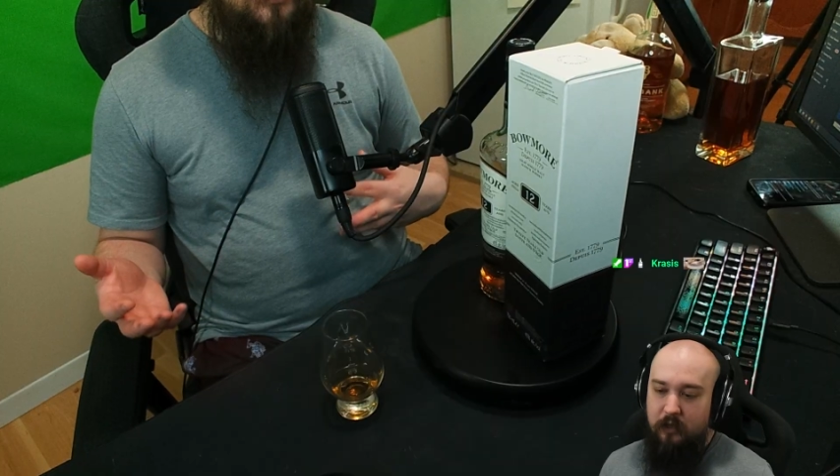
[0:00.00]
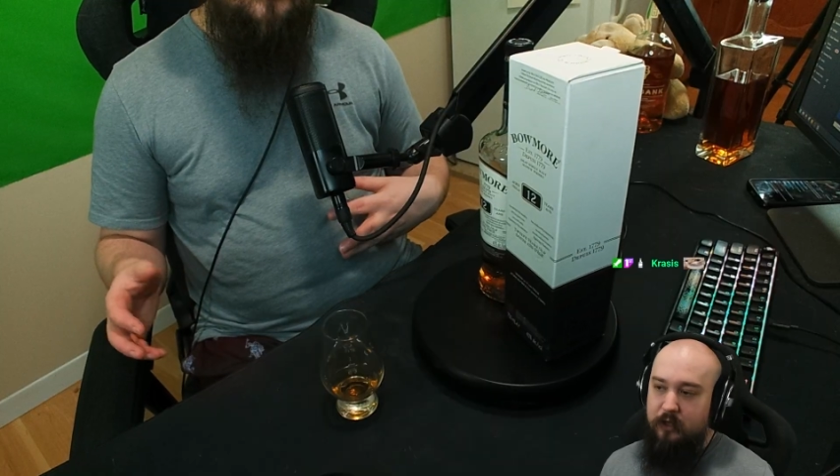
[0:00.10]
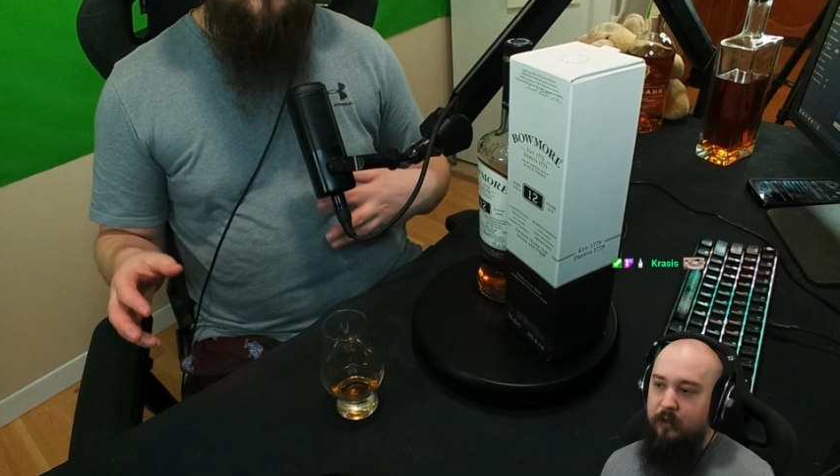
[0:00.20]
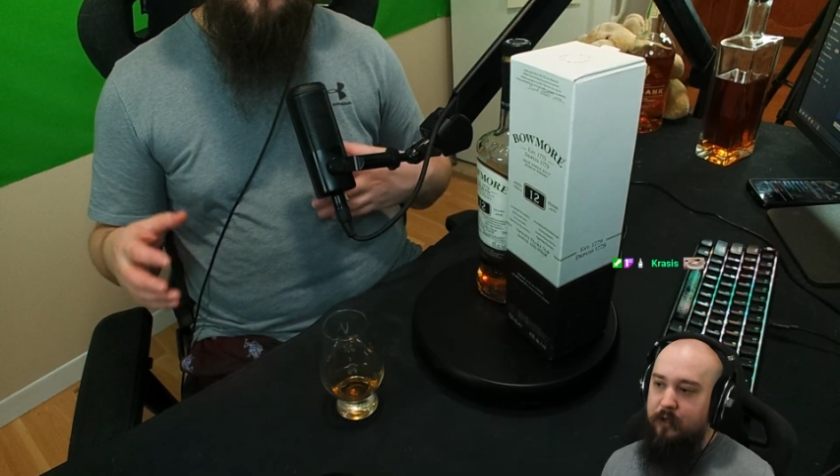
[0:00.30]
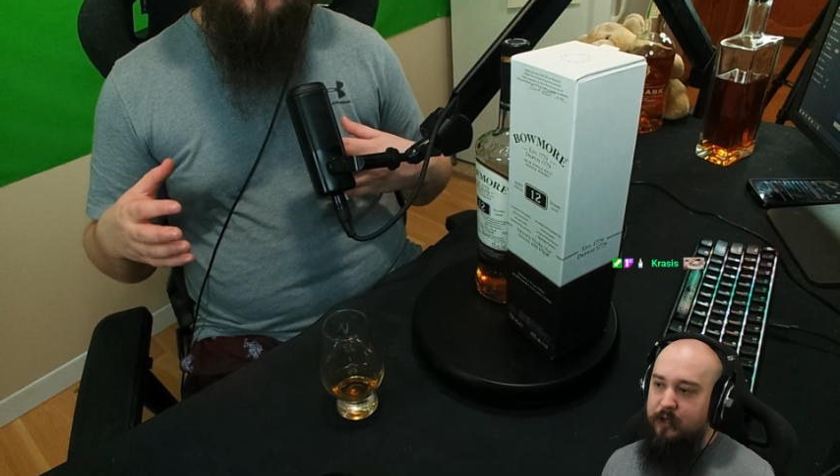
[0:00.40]

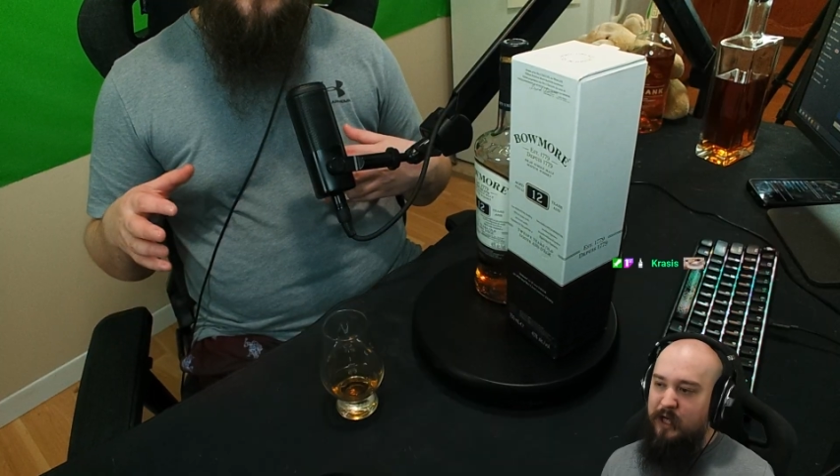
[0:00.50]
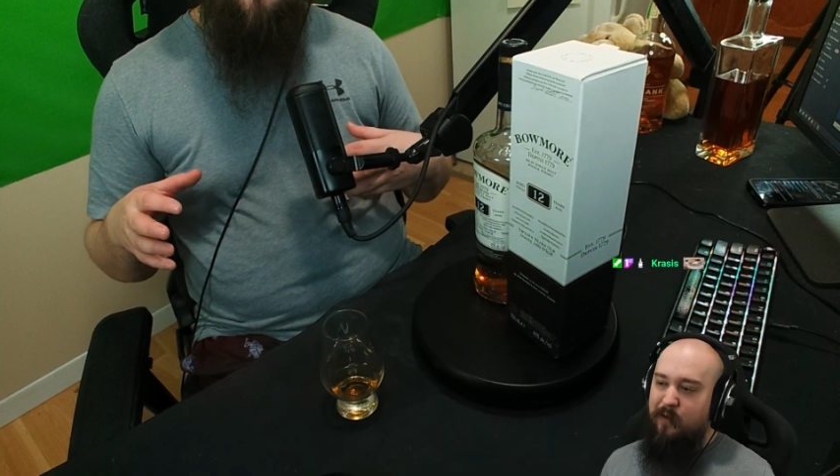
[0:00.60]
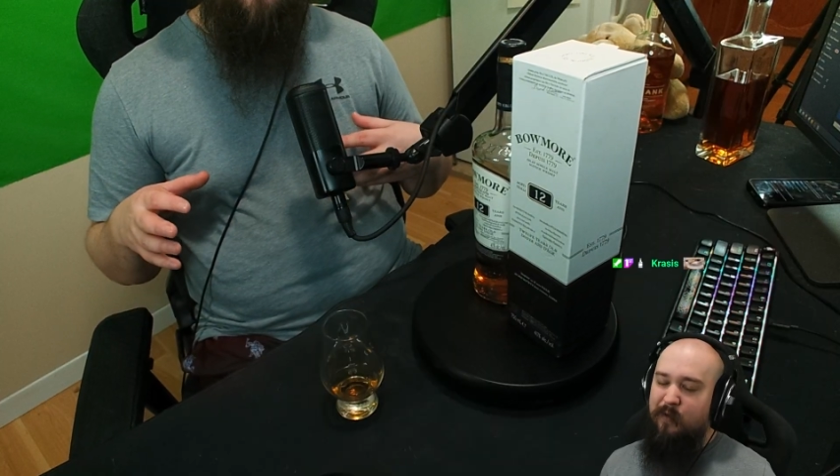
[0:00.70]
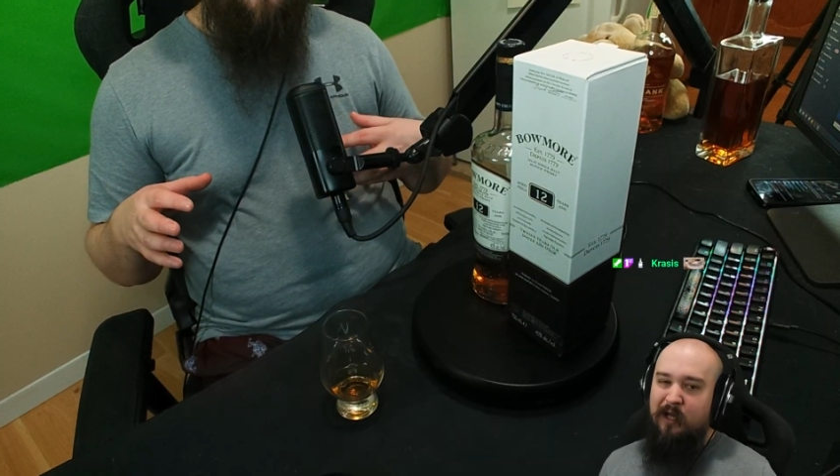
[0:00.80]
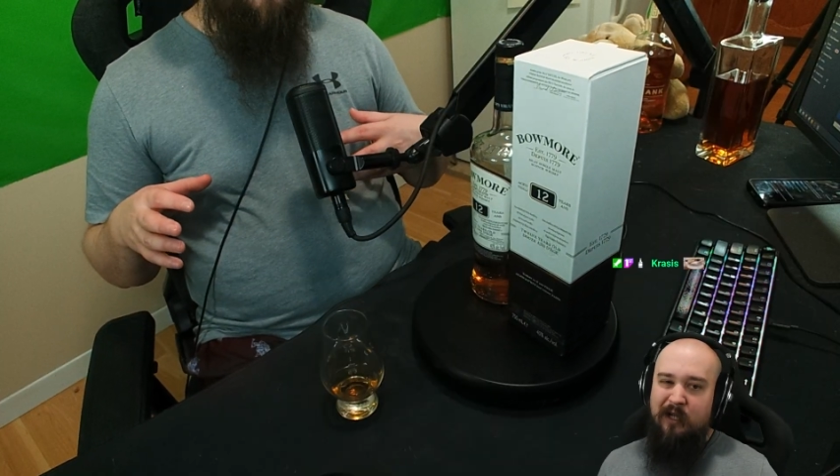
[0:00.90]
It's not the
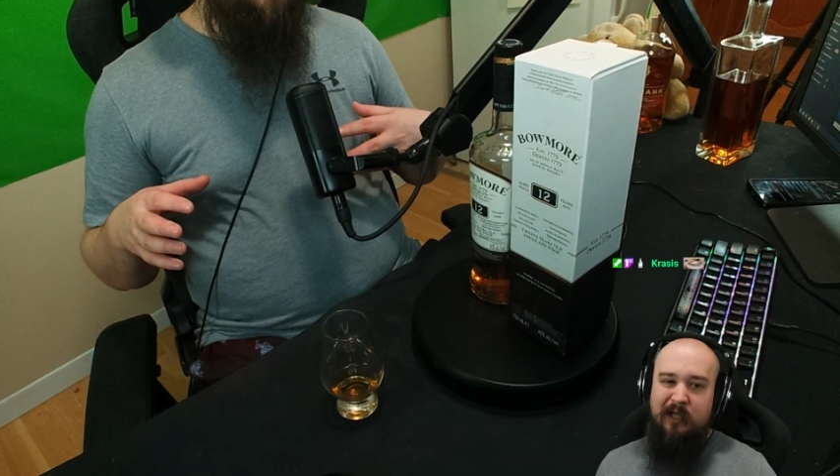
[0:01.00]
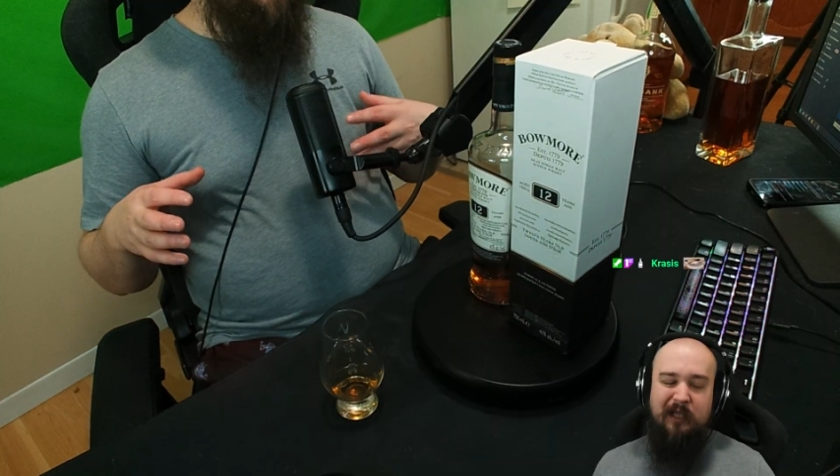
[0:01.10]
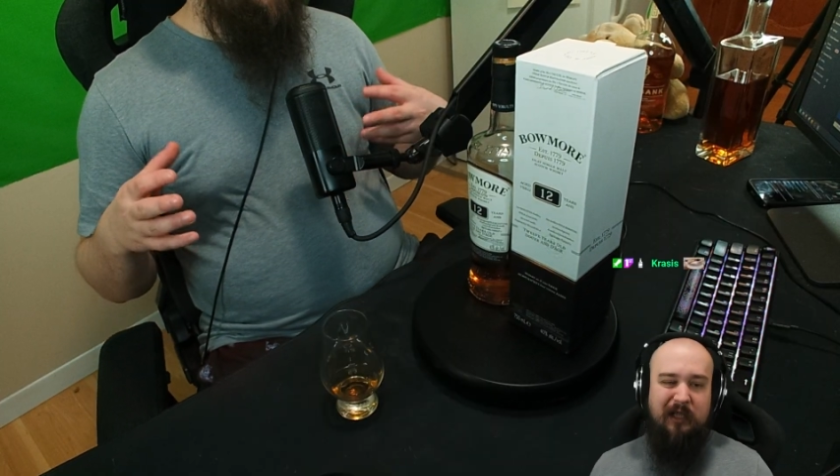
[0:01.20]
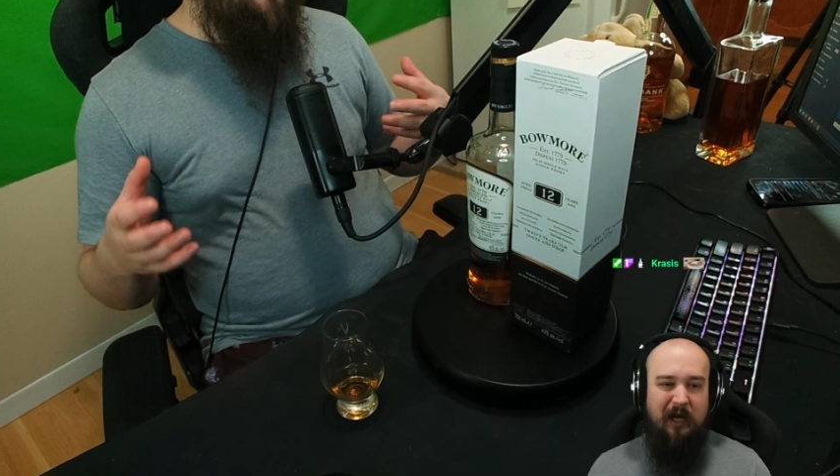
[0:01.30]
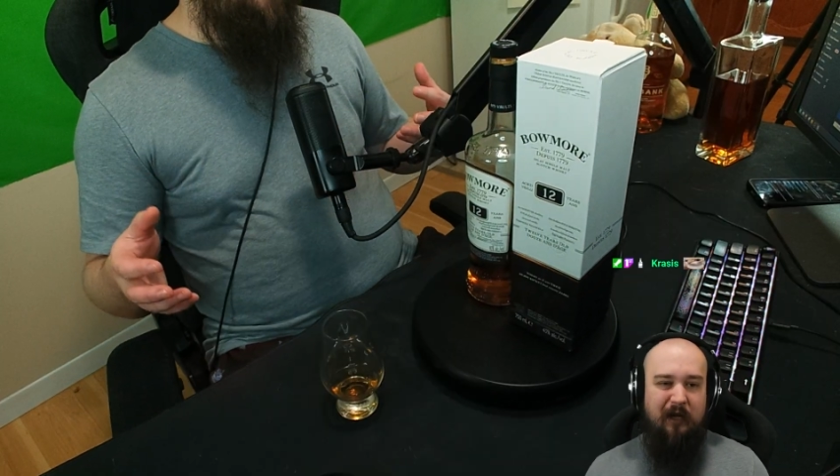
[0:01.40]
same
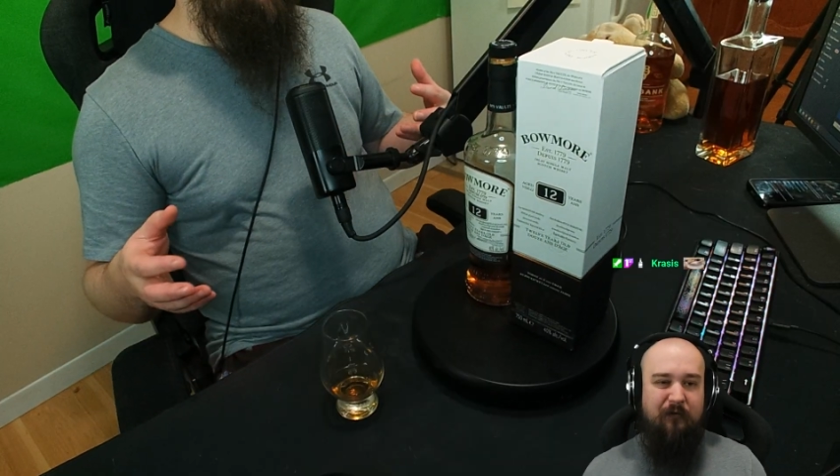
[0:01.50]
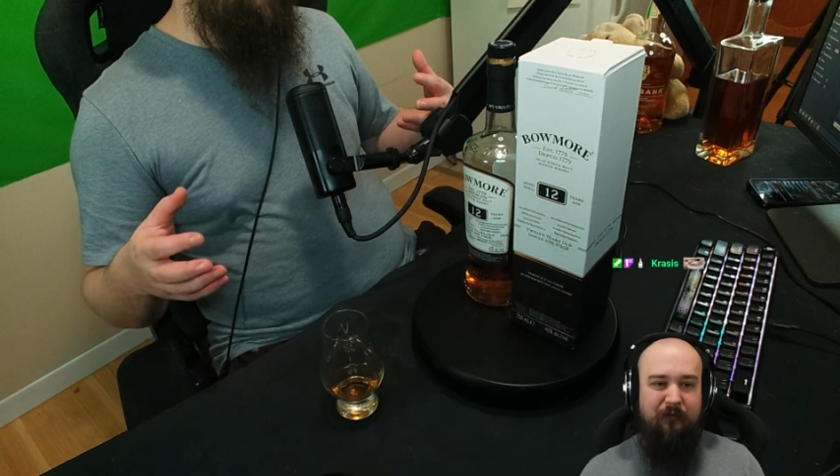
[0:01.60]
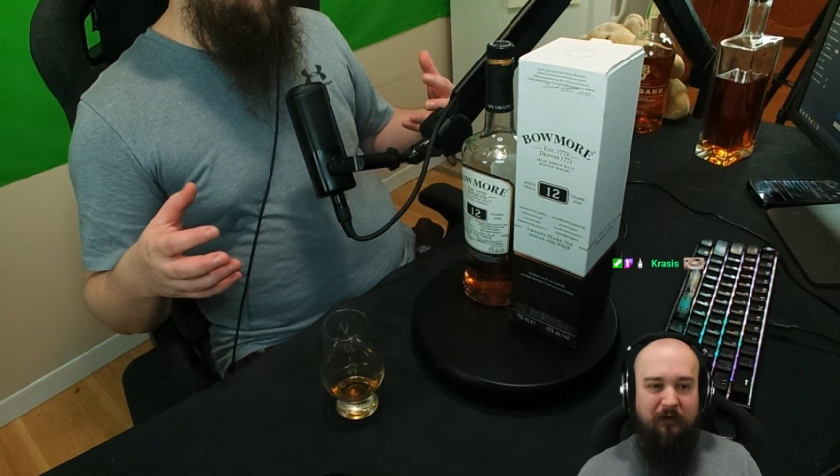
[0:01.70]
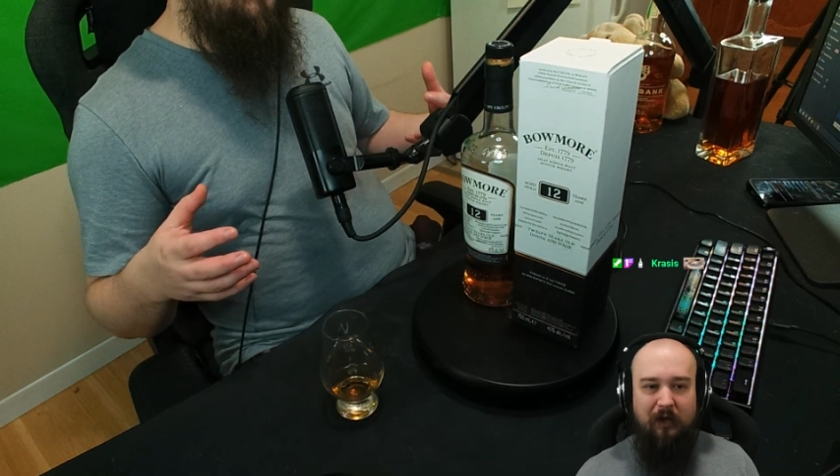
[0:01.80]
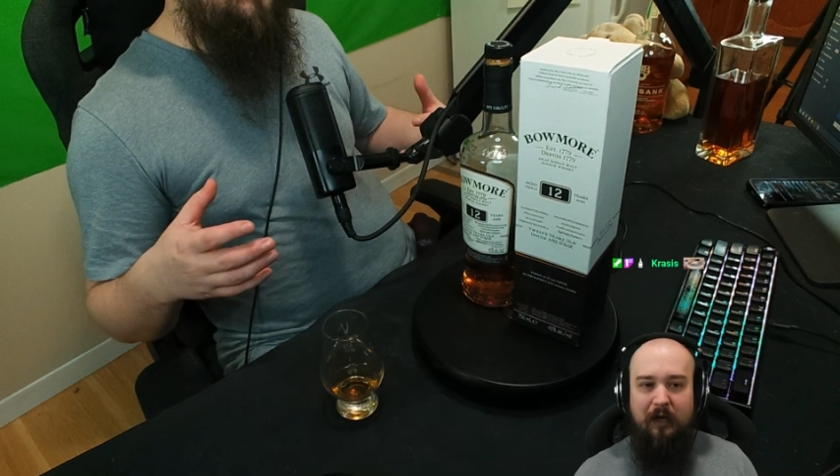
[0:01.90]
kind
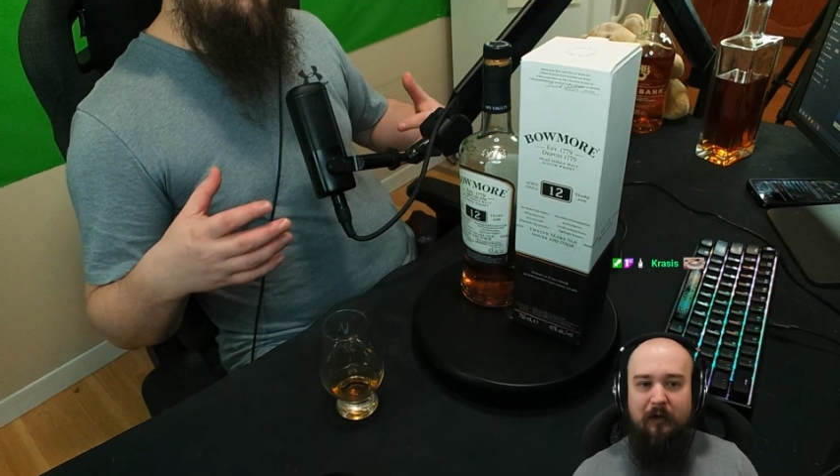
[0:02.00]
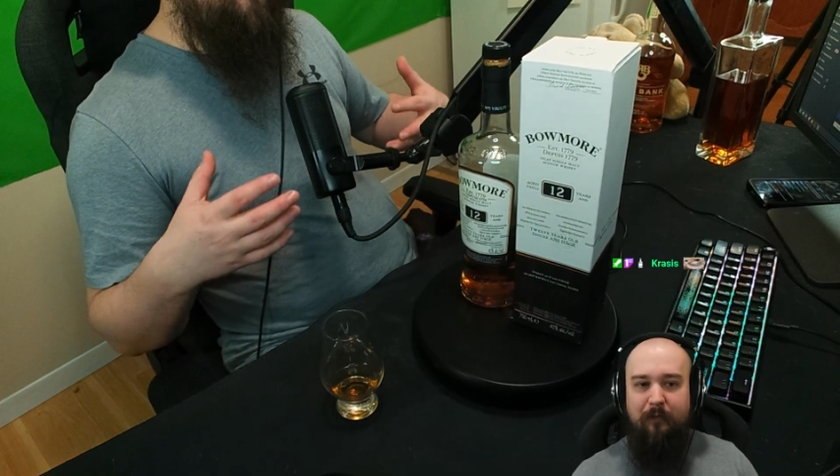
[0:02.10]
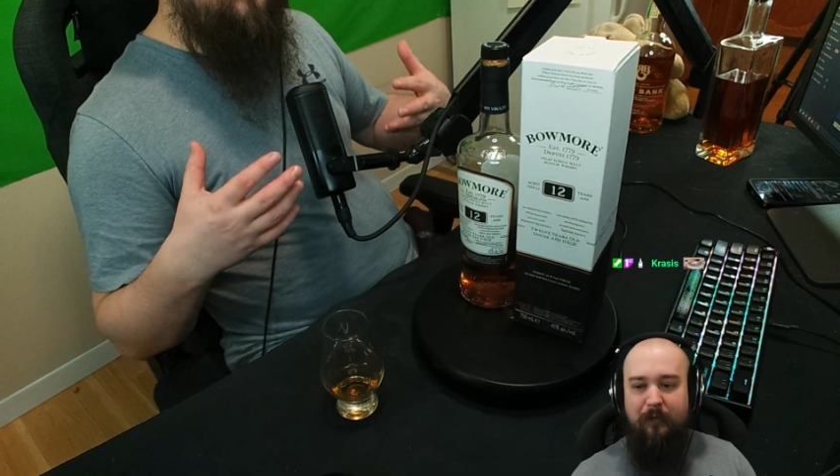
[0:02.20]
of like